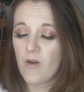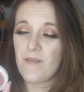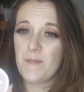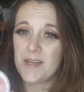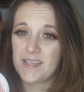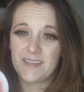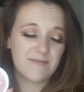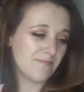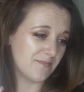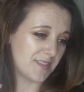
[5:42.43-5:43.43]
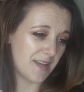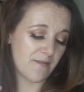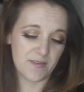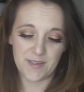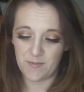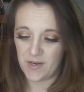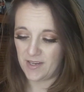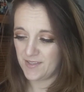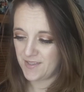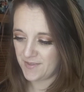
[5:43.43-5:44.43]
or if I'm going to save it for
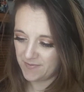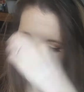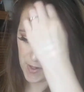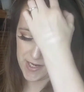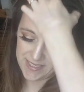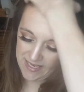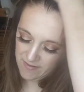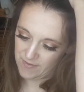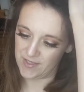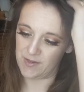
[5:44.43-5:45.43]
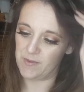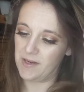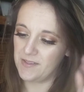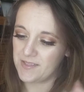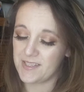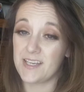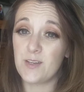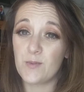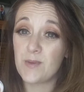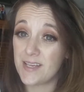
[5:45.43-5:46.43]
someone else. Probably save it for someone else because
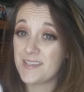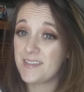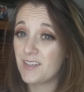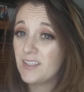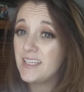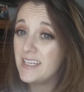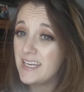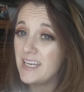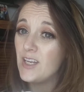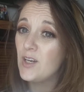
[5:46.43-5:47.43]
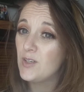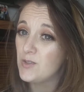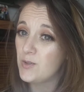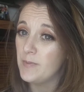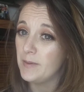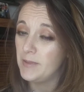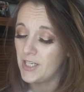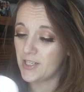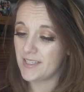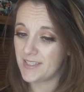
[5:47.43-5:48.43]
I don't necessarily need two big
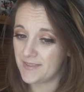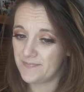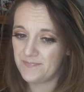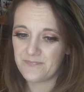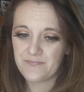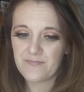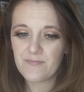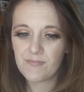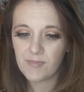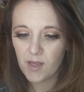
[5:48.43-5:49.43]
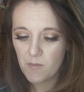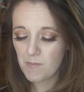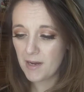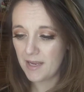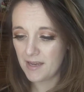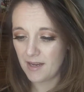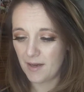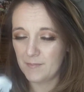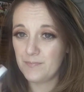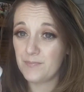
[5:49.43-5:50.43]
blushes. But
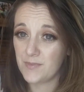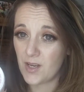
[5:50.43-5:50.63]
um,